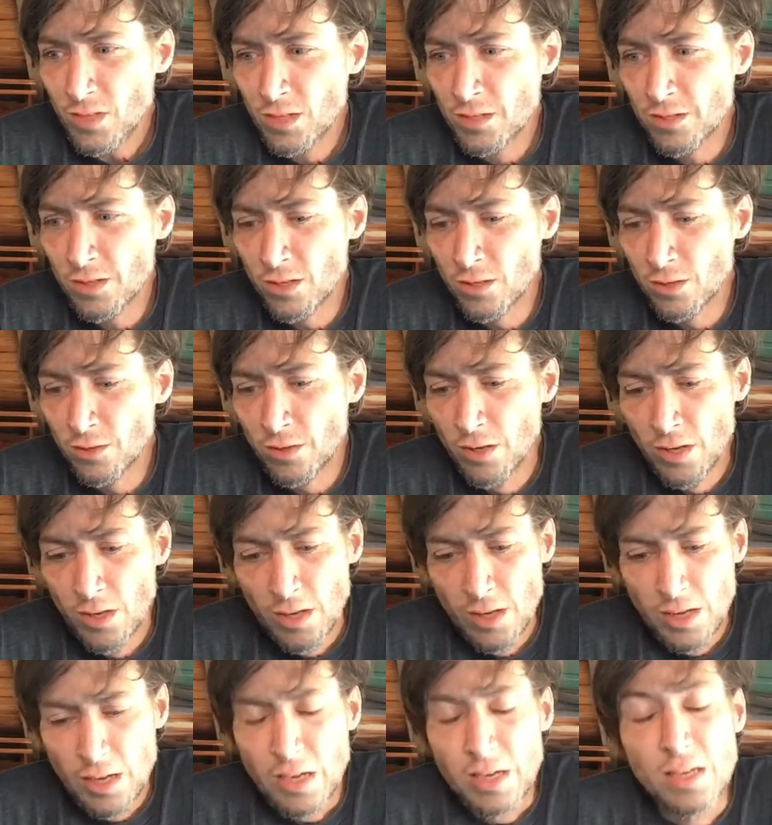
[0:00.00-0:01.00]
So
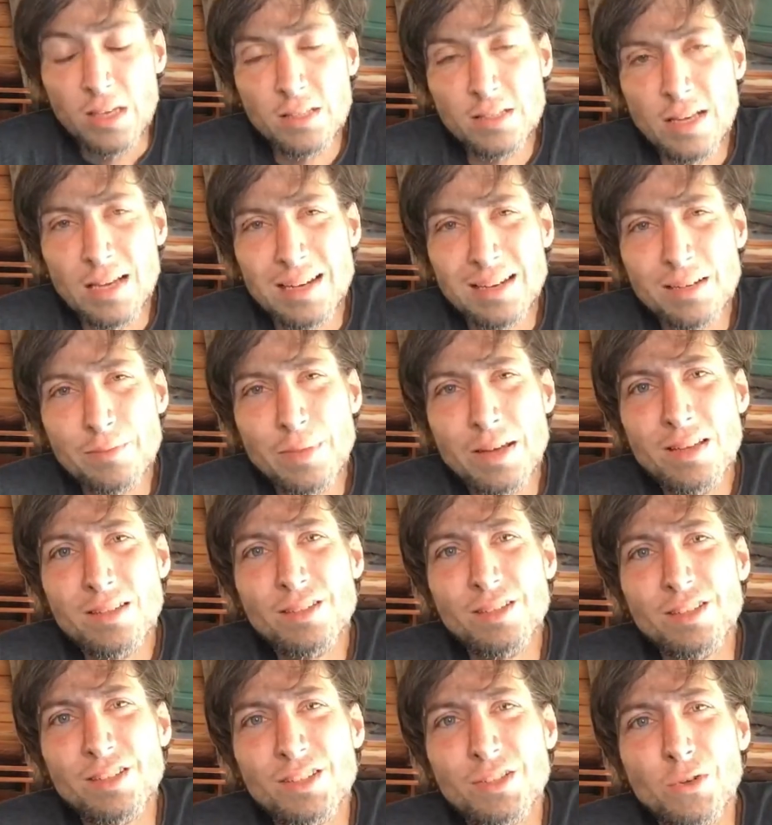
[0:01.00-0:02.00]
he's got an
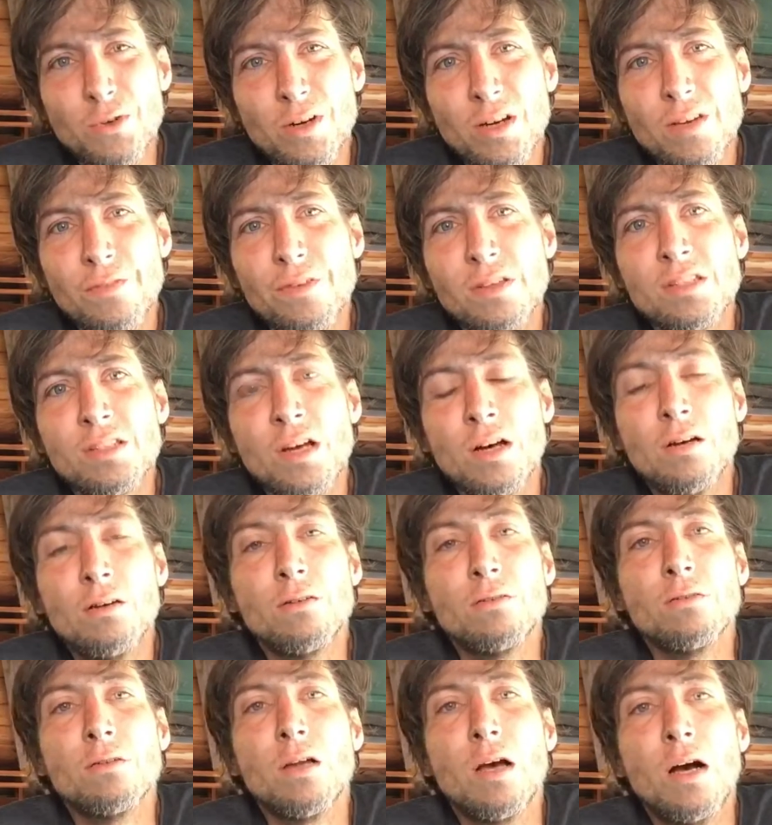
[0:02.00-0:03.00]
amazing story of his
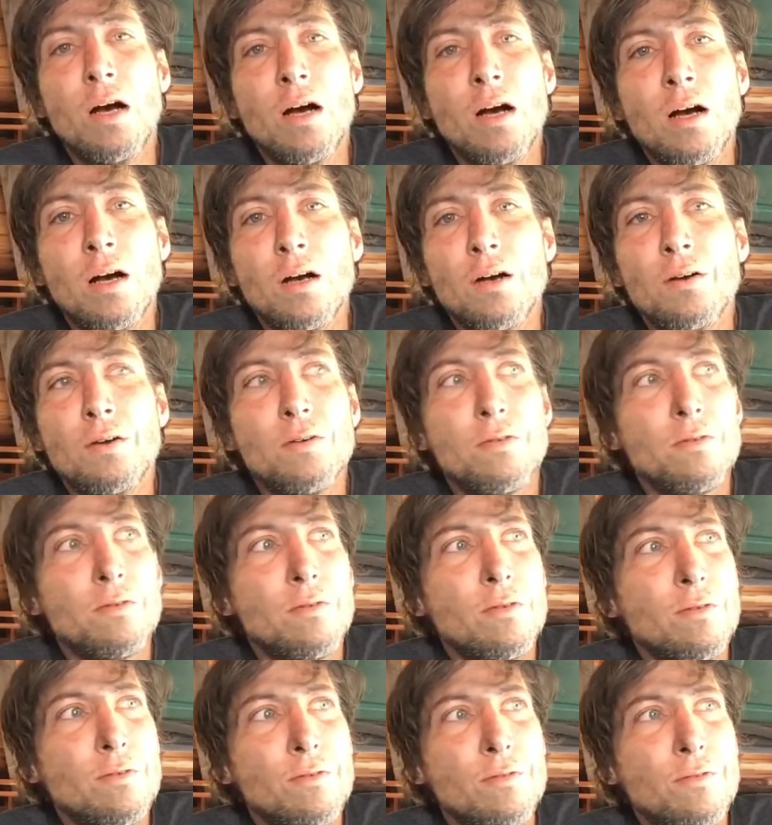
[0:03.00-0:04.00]
own,
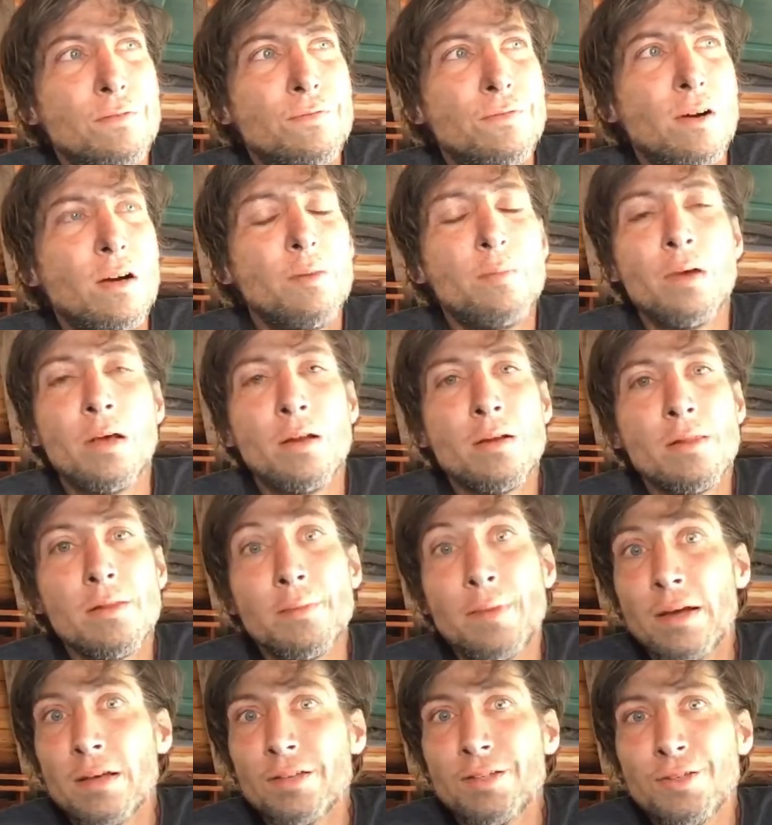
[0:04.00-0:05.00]
far better than
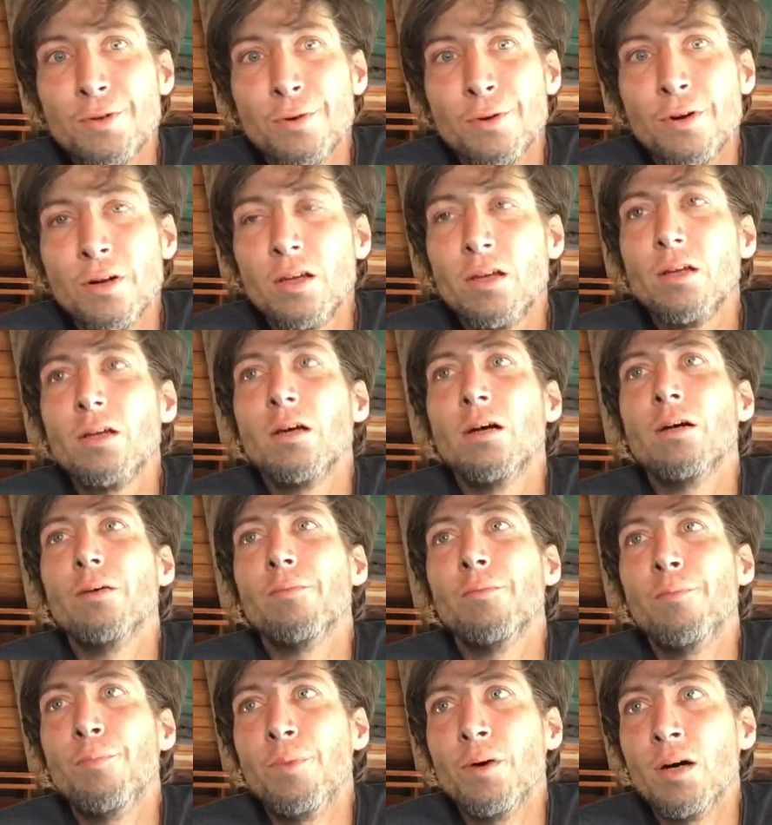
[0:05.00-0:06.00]
my story.
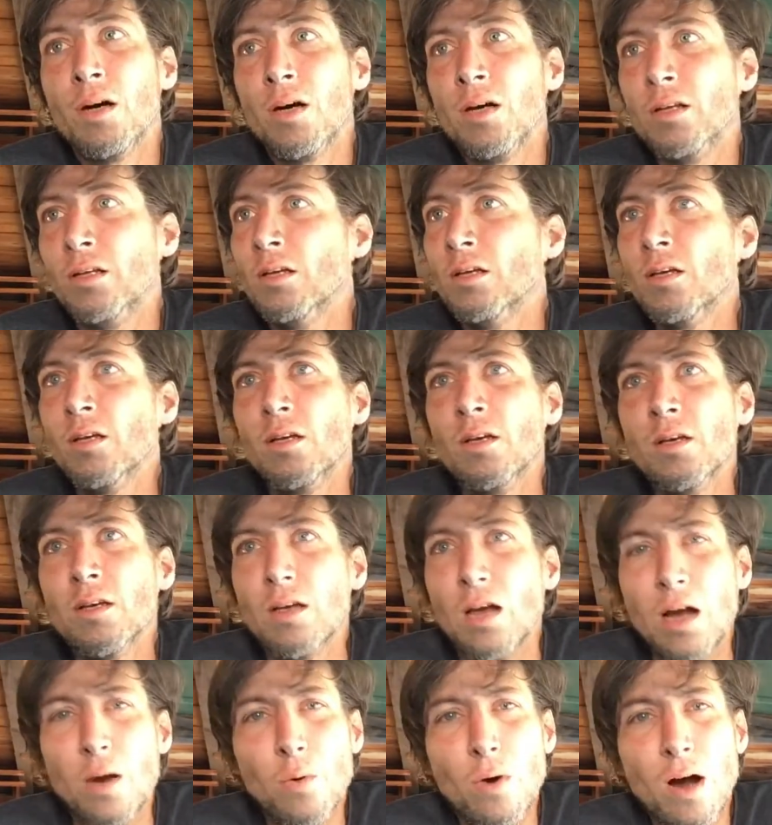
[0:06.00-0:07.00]
But
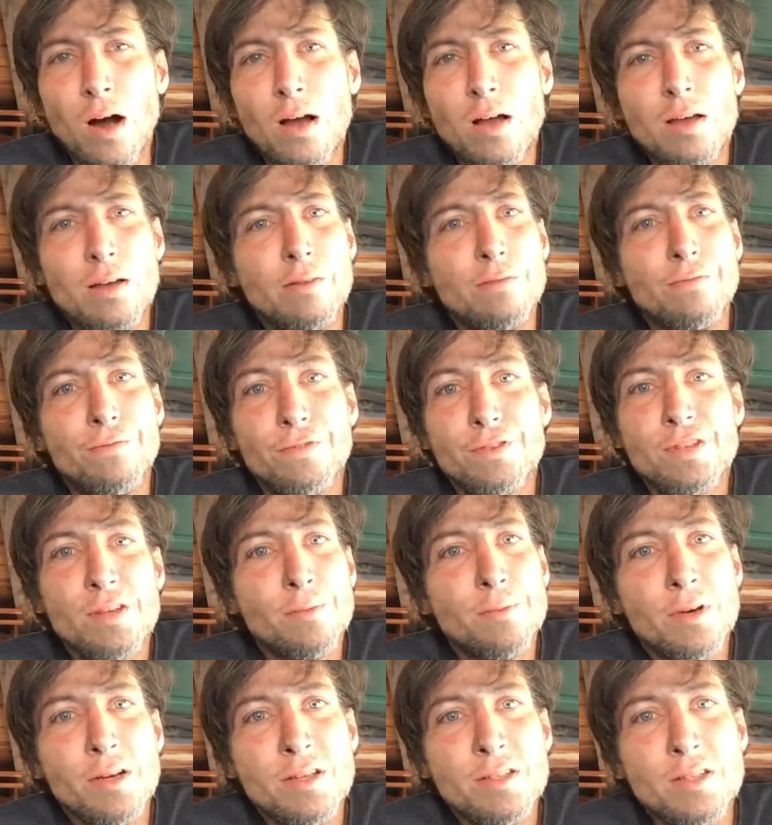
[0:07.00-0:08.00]
I for
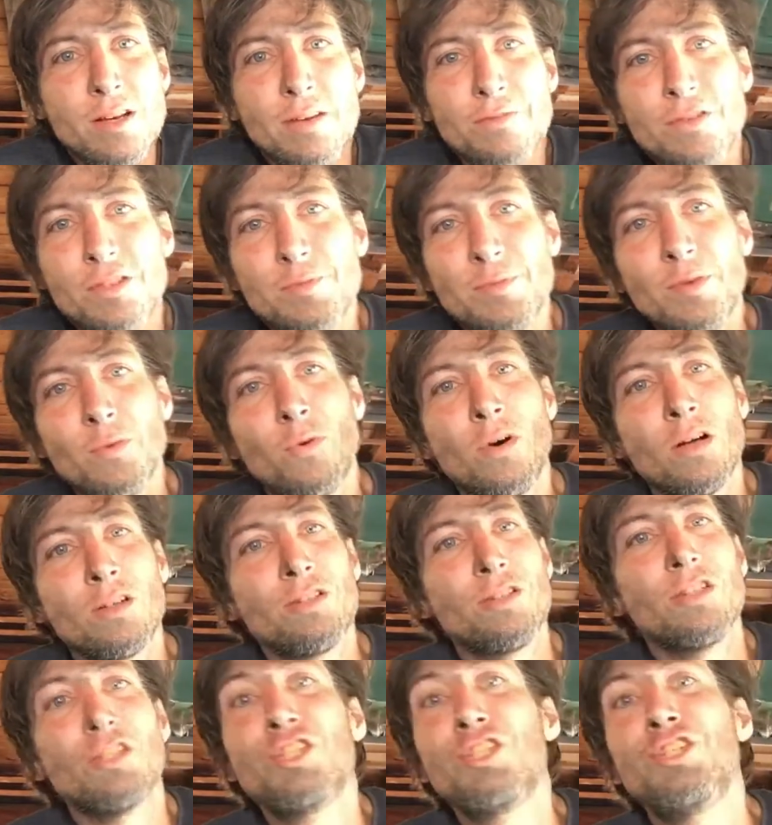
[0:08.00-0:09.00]
some reason, I've just been
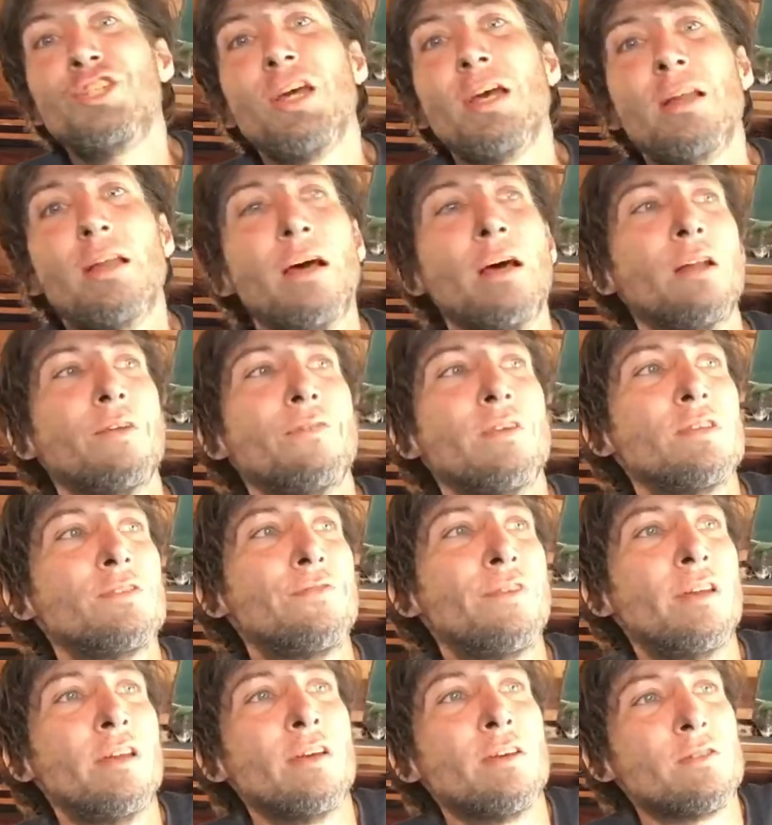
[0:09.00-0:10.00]
watching the shit out of his
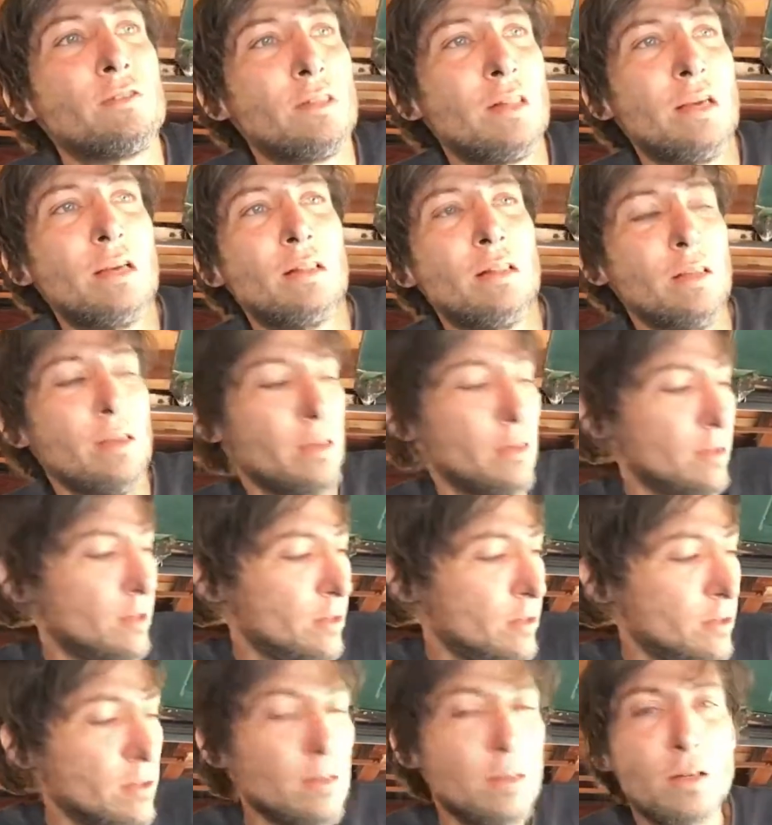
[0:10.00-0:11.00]
videos lately.
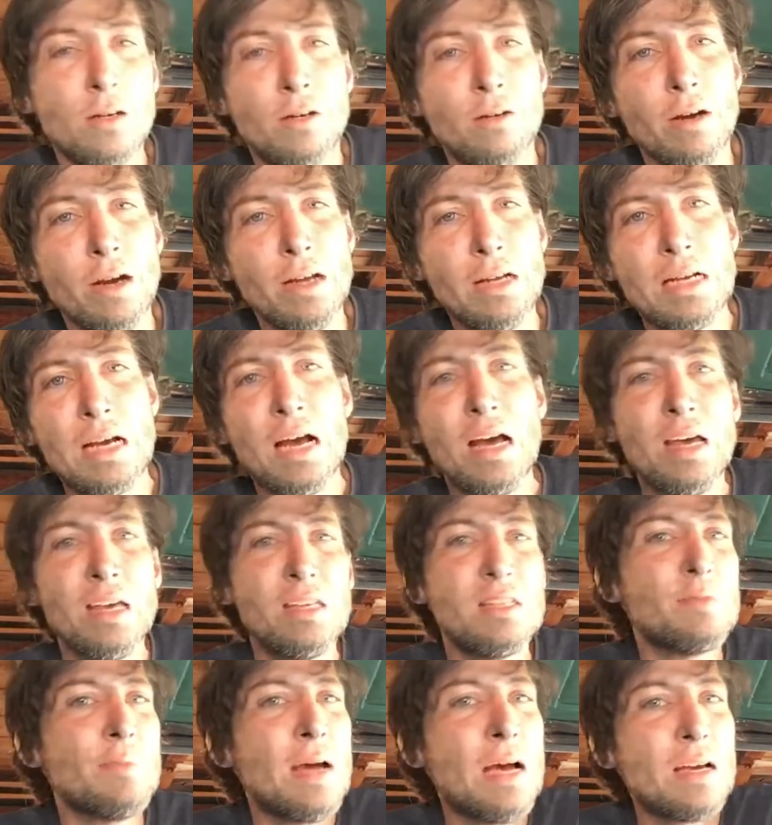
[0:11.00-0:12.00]
Great guy.
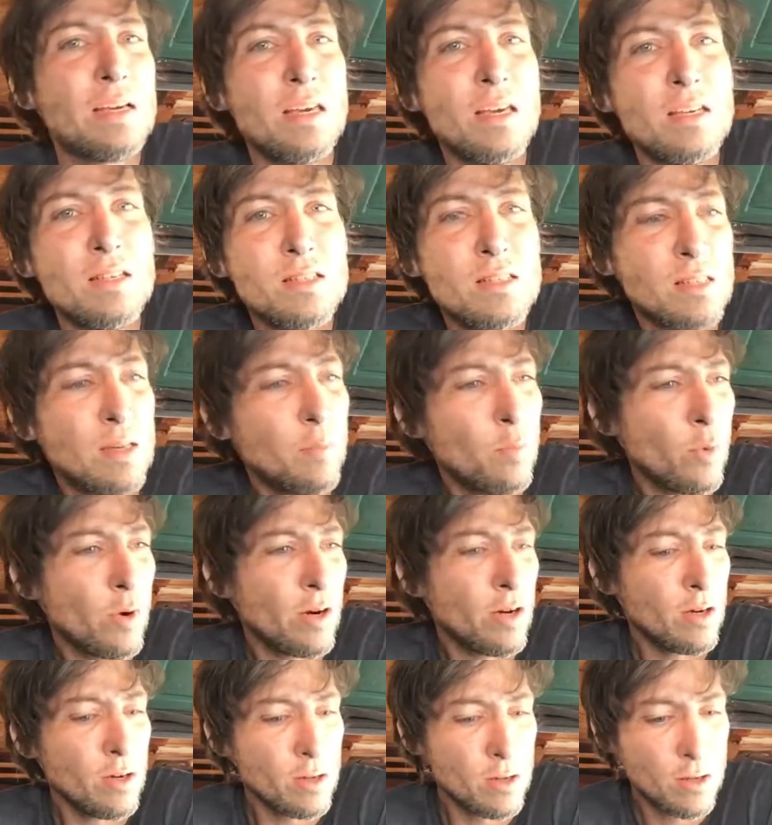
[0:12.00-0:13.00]
He's back east
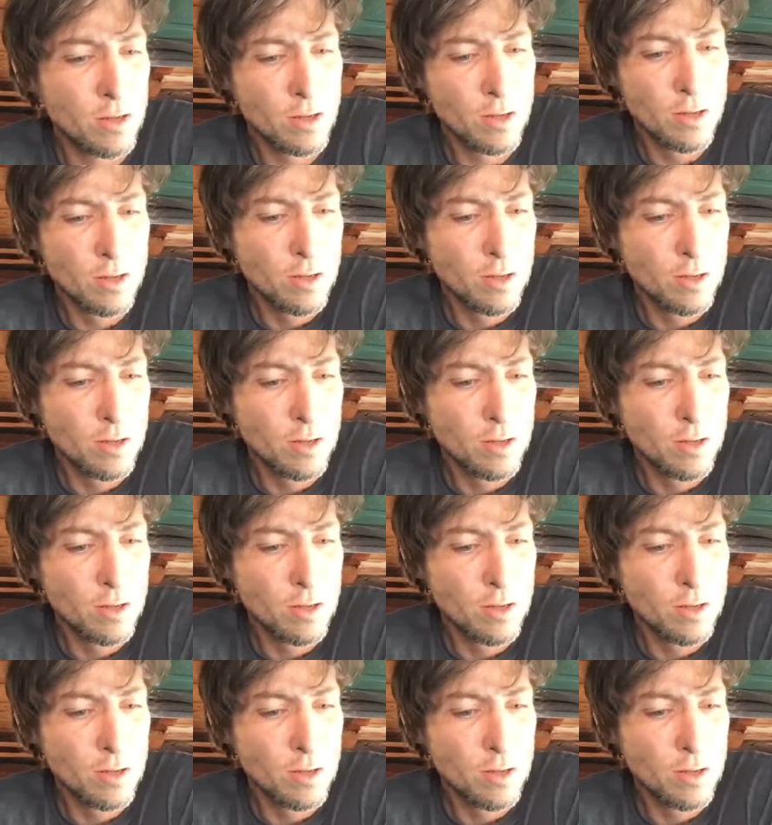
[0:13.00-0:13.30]
somewhere.